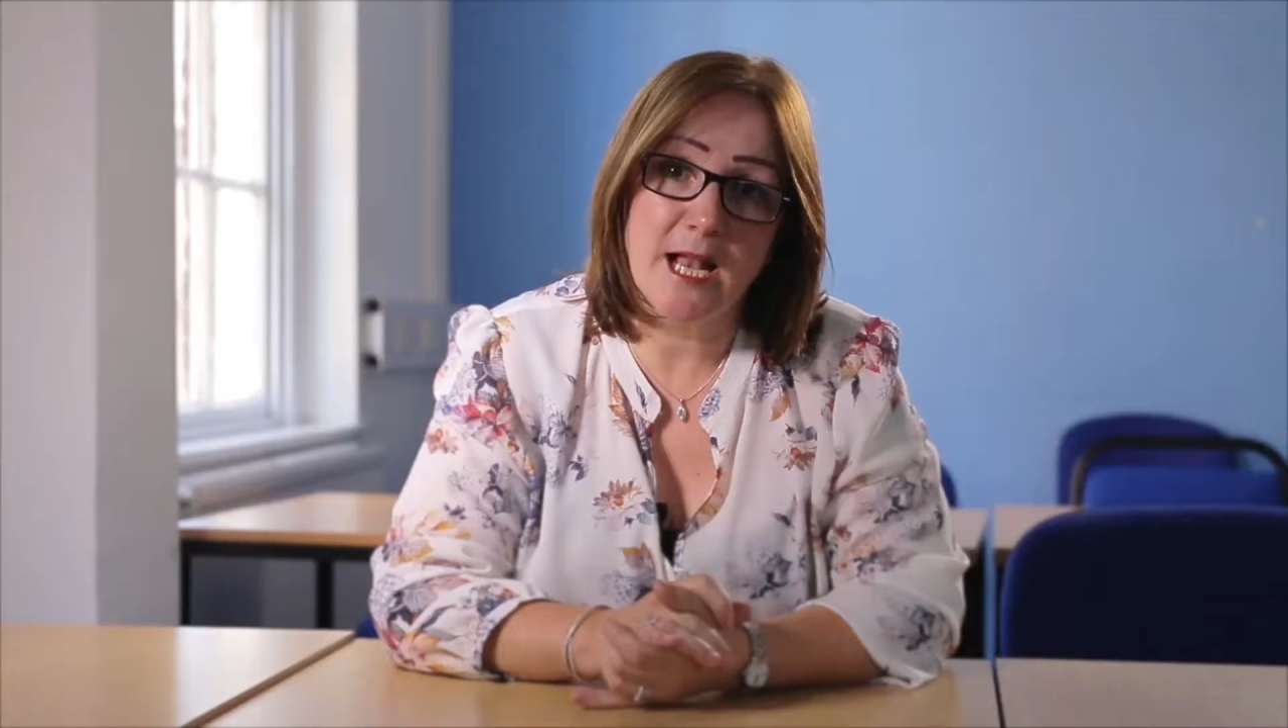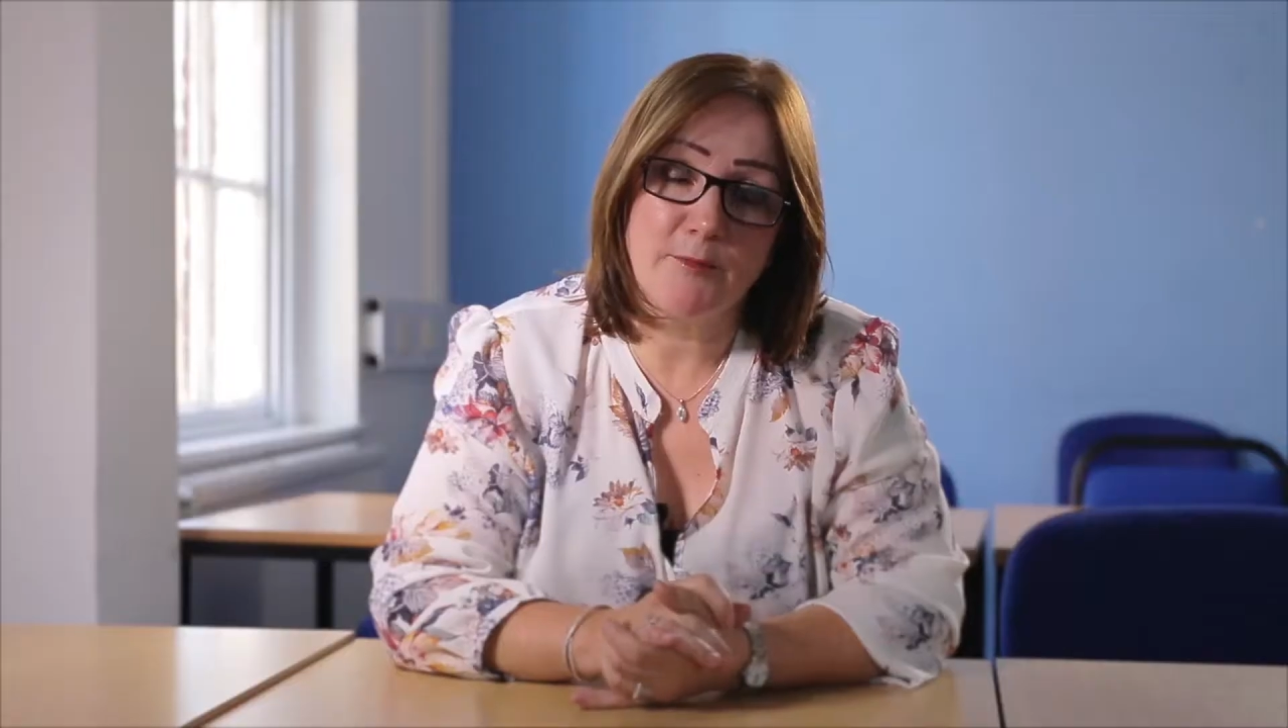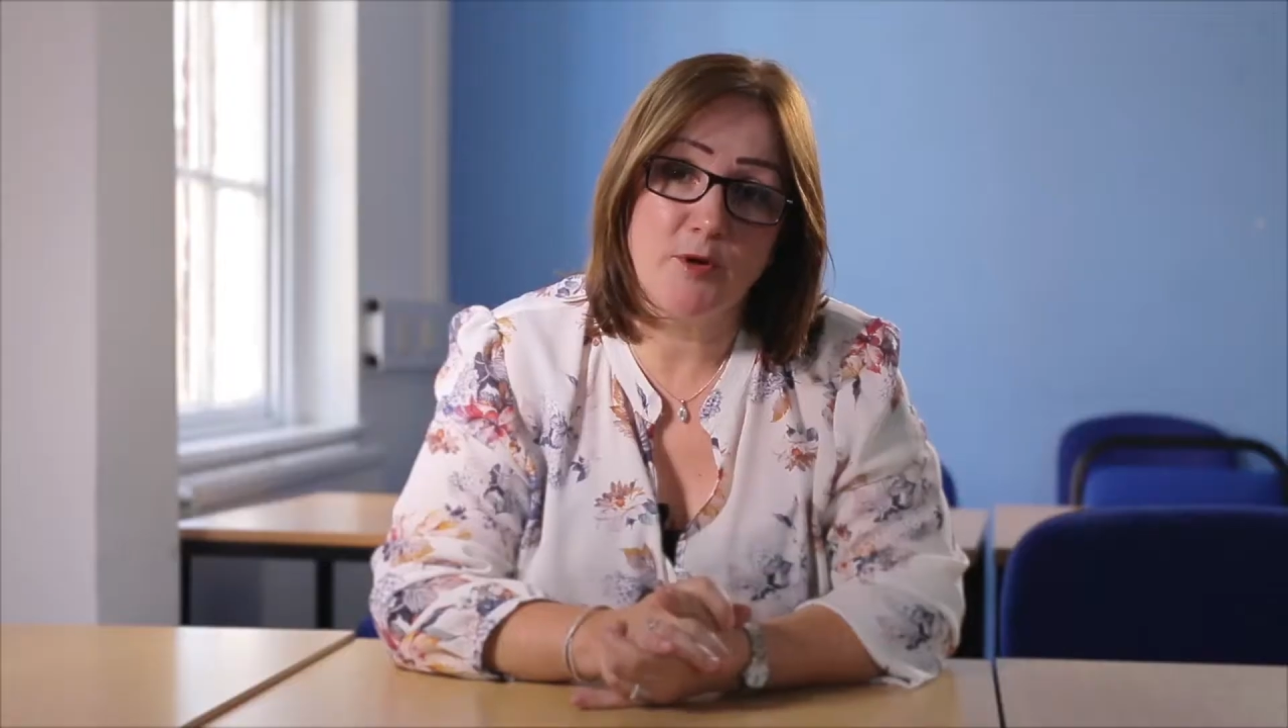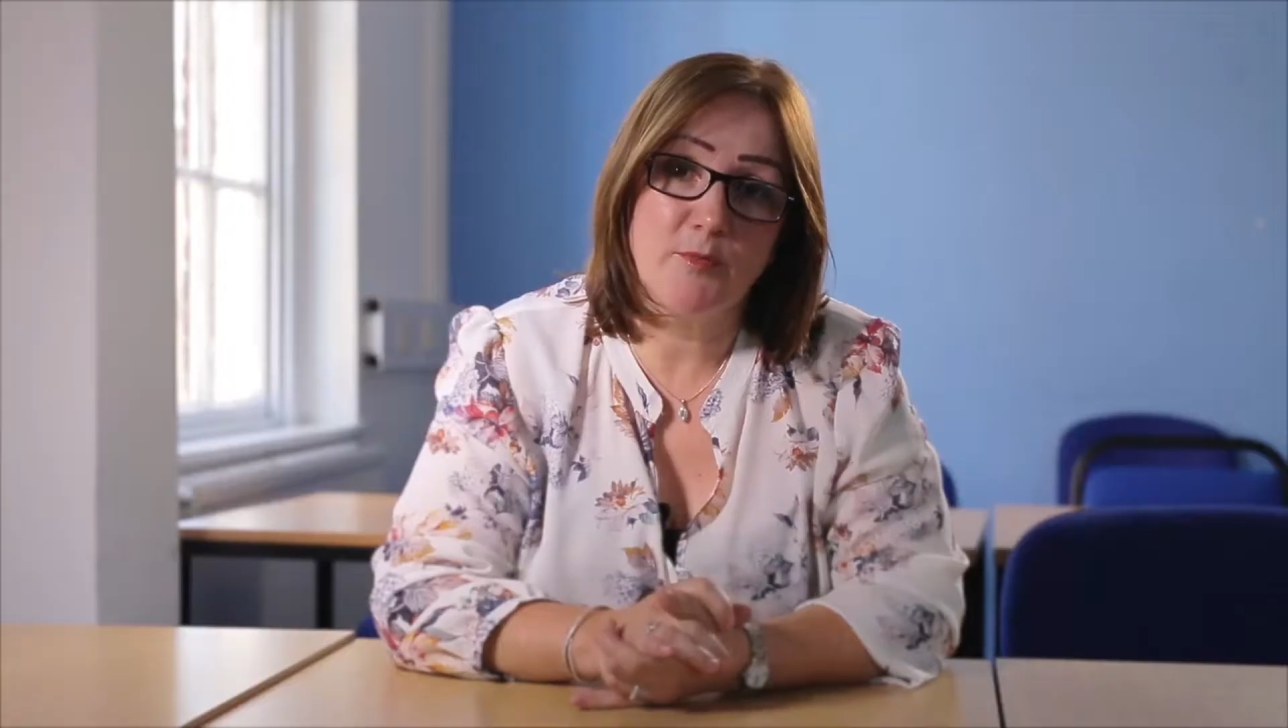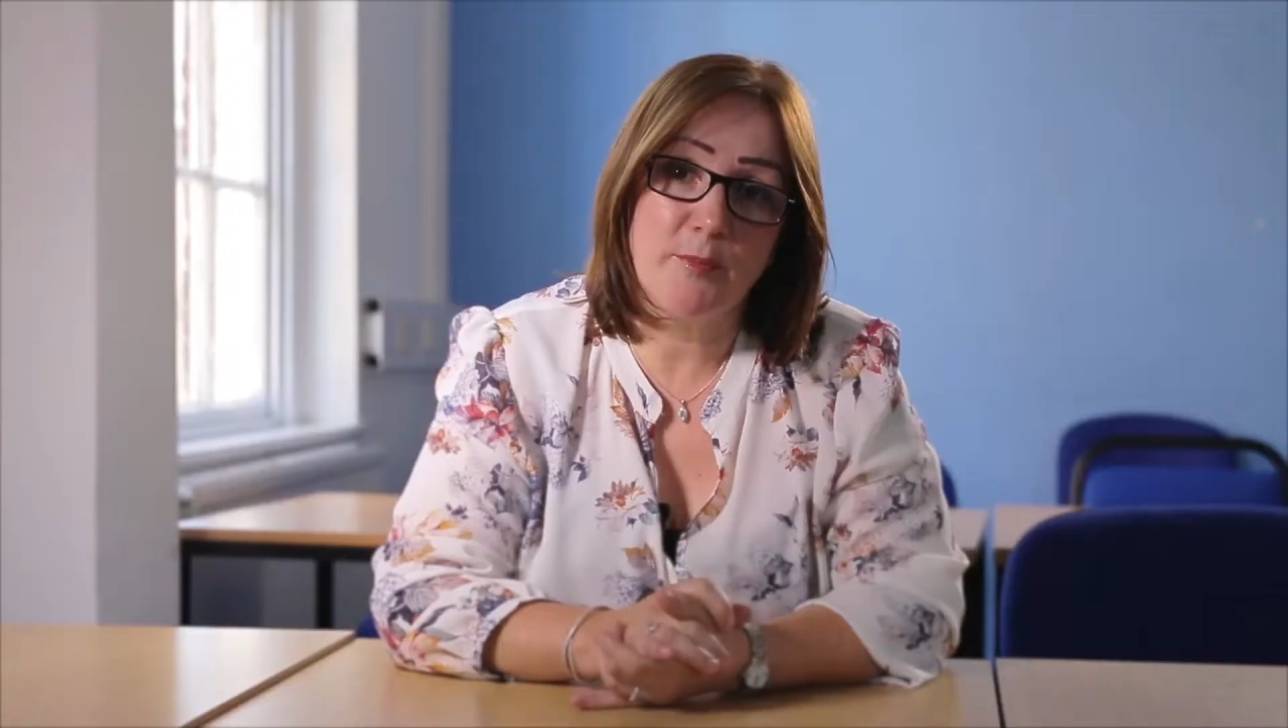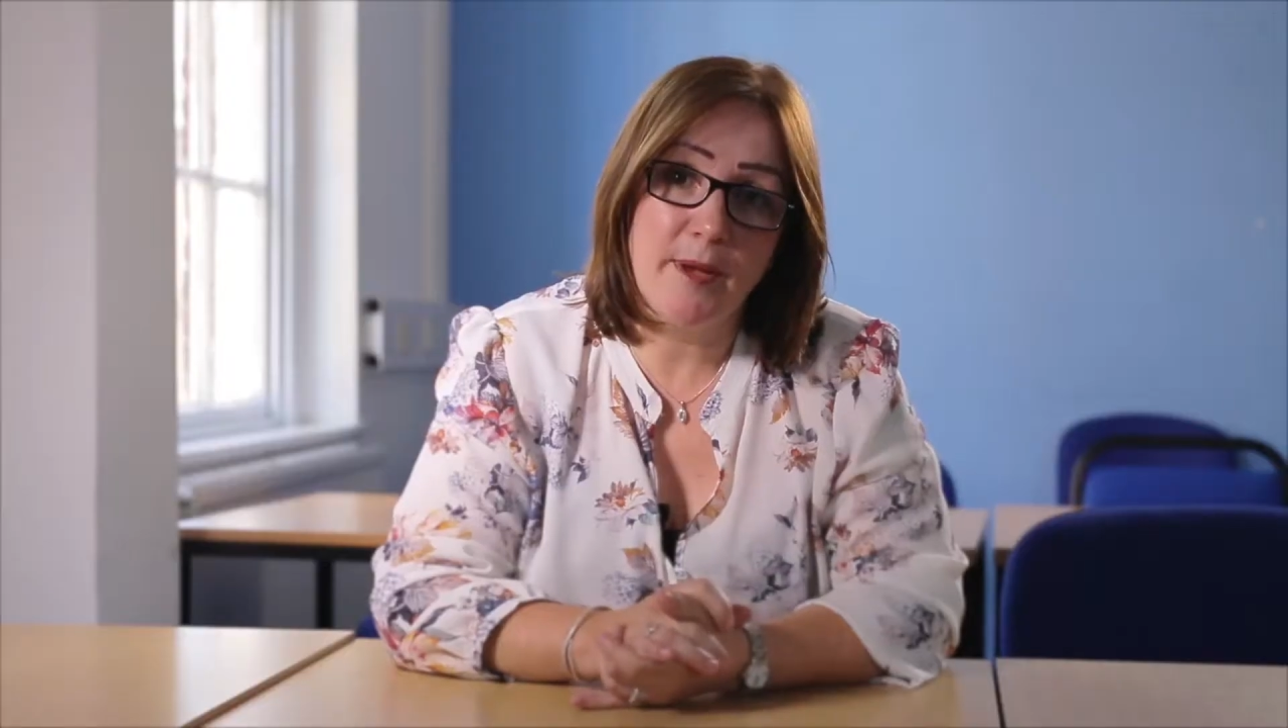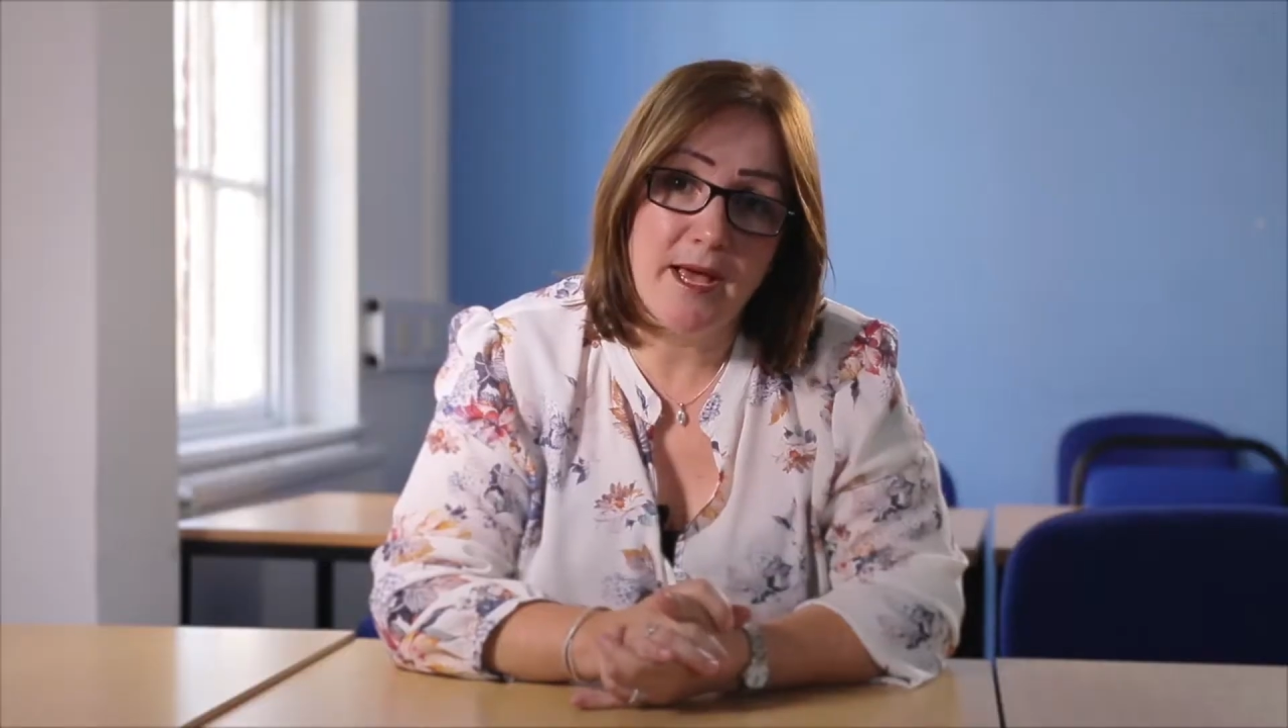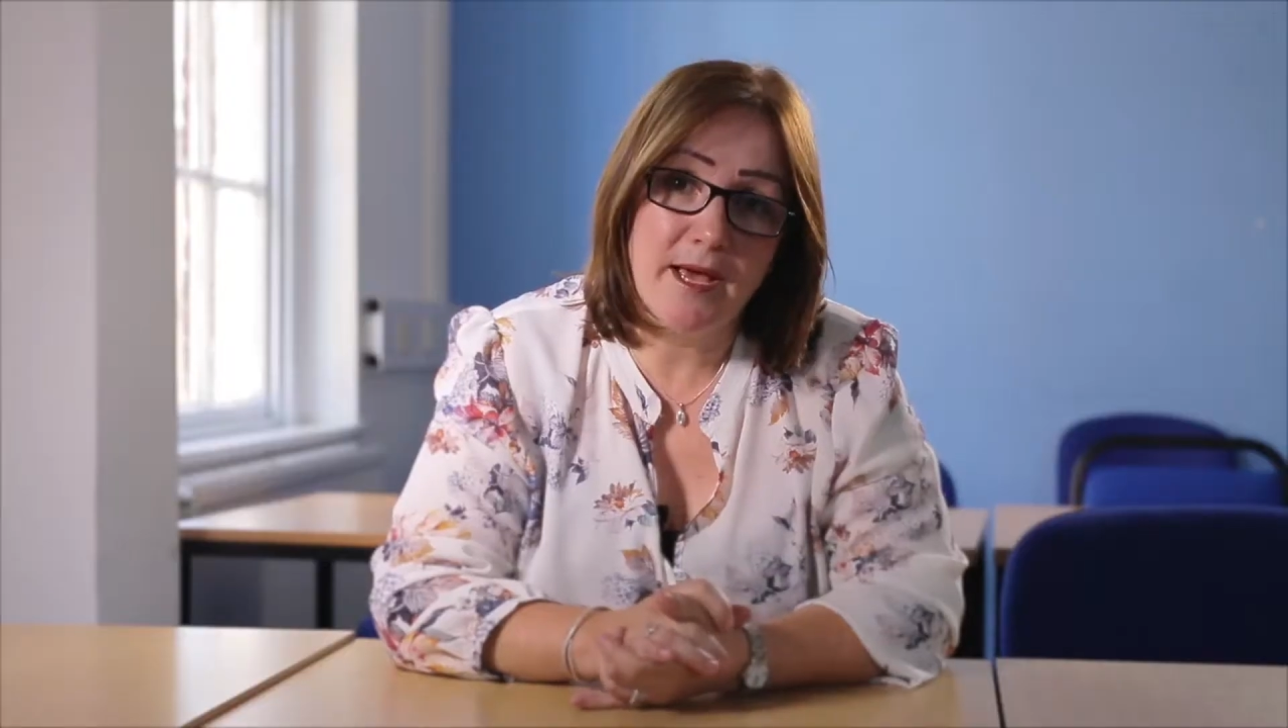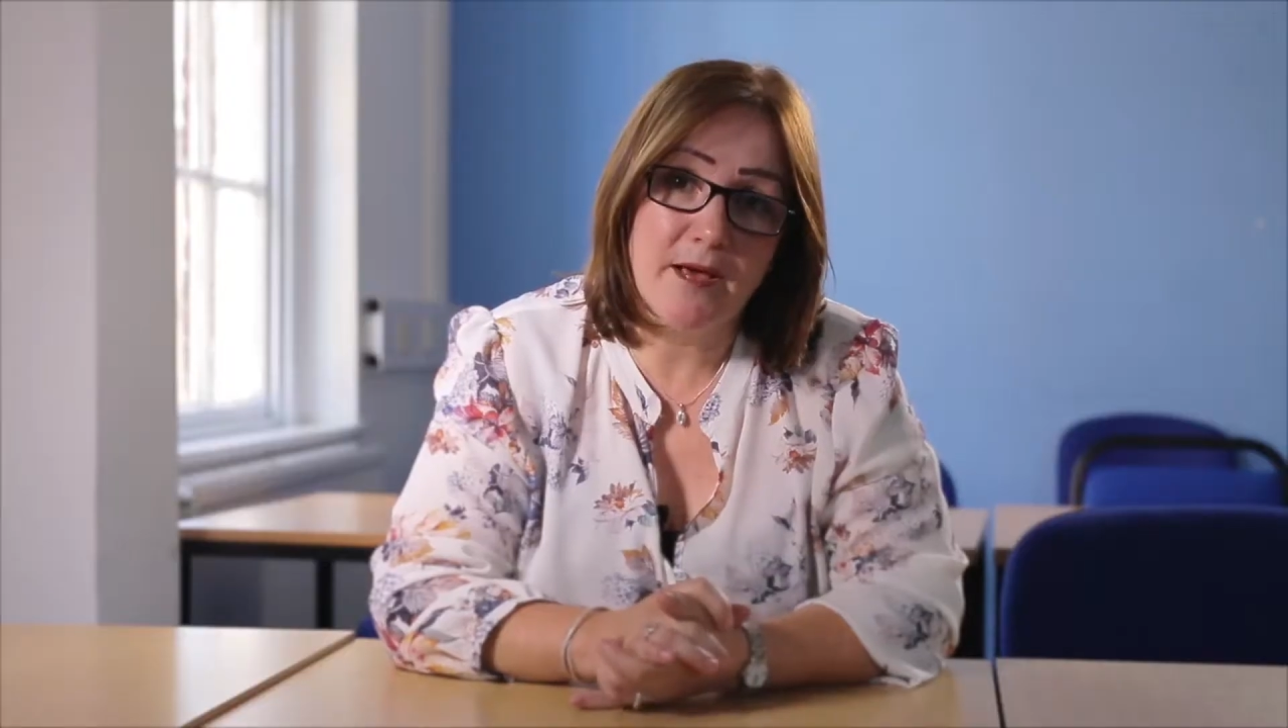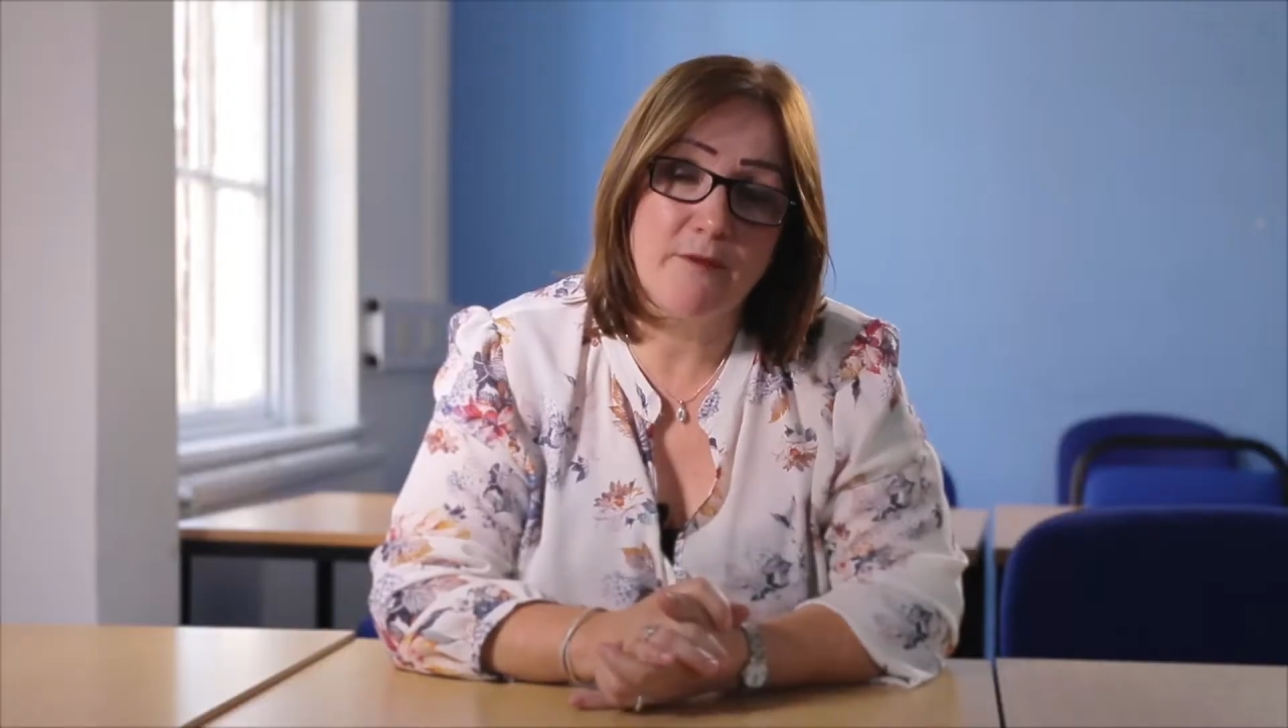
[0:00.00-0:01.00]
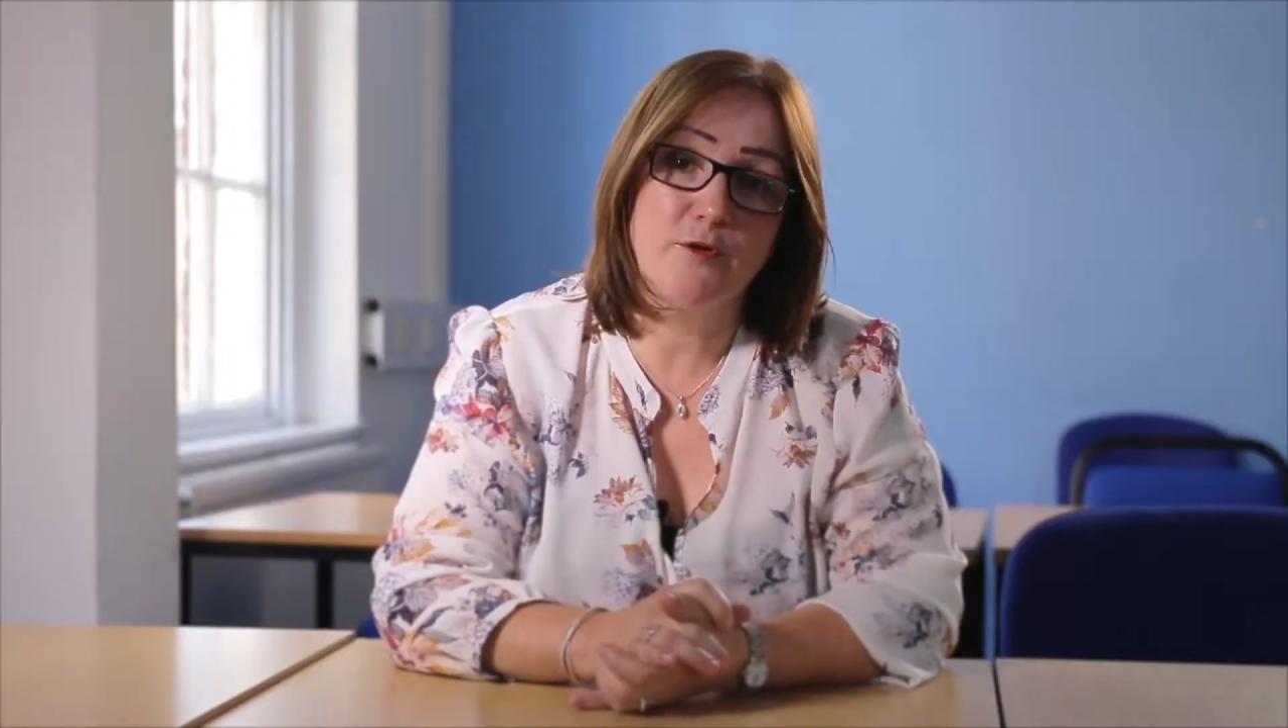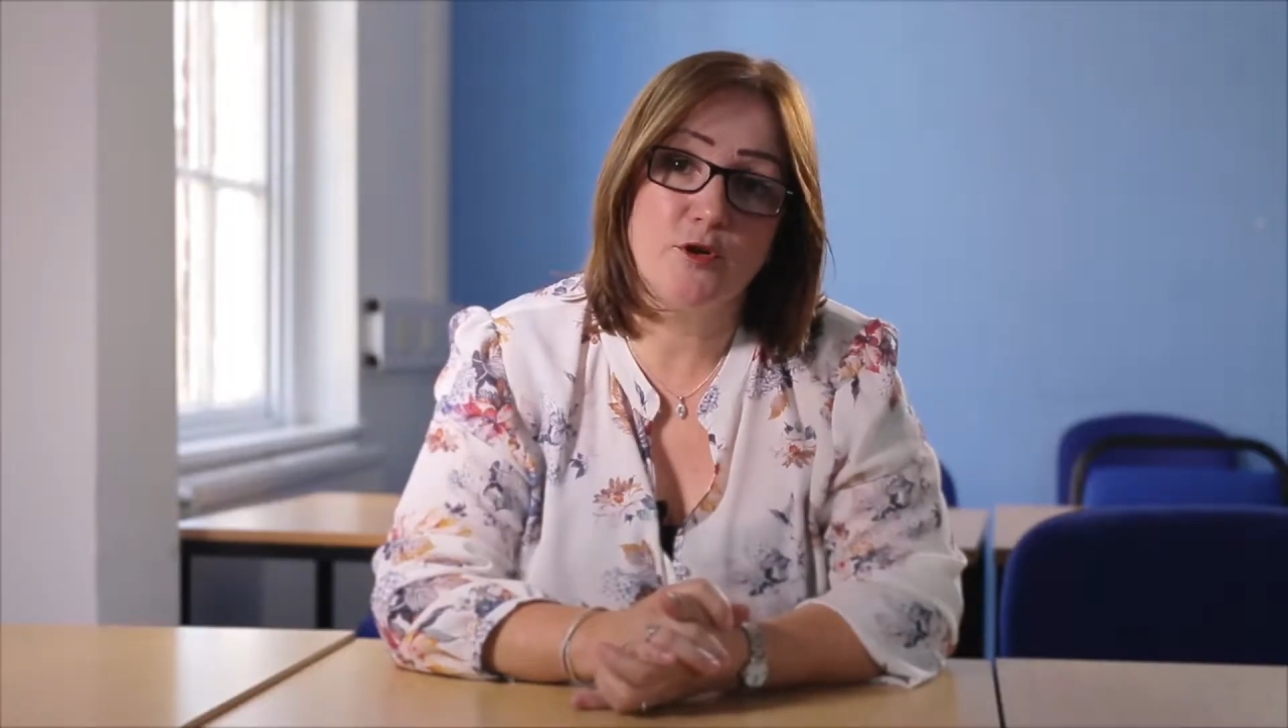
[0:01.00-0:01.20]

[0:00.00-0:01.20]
help you prepare for